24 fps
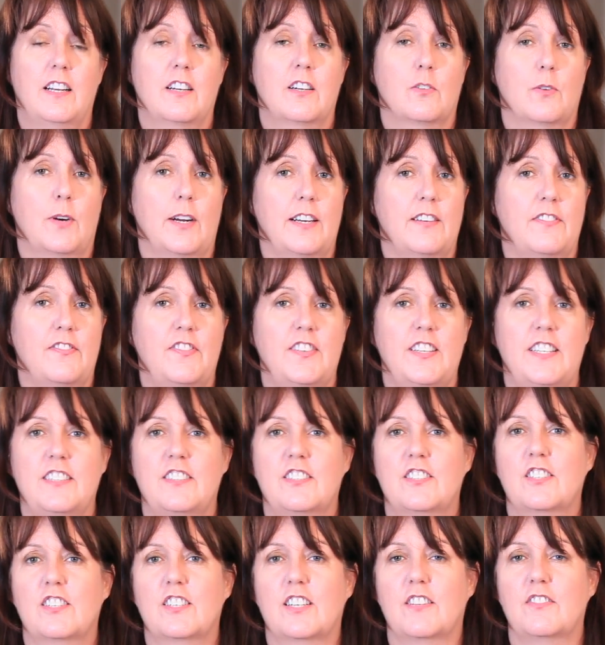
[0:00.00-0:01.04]
Great
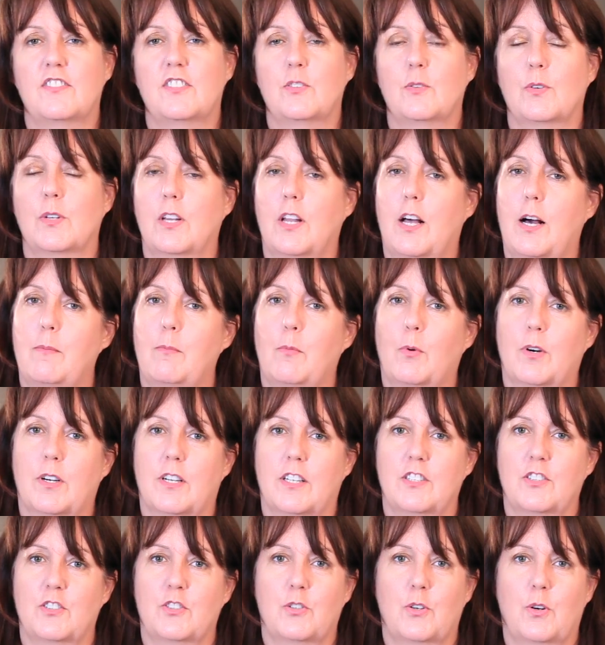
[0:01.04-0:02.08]
feature, gives you a lot more
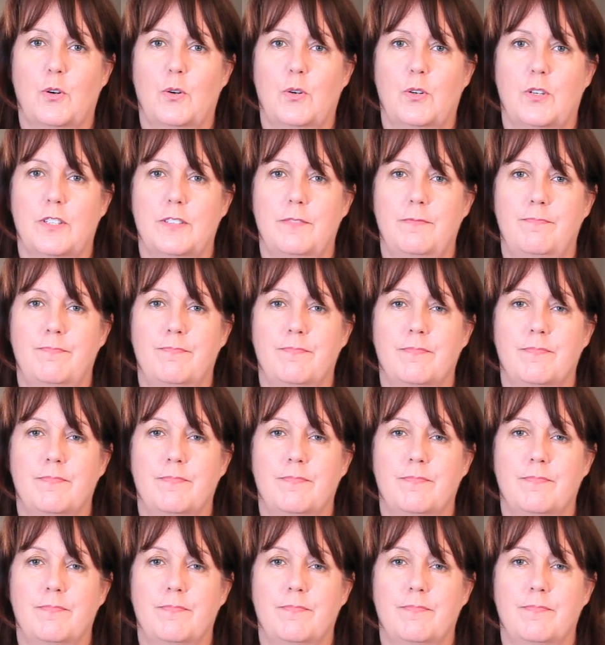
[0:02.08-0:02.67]
control.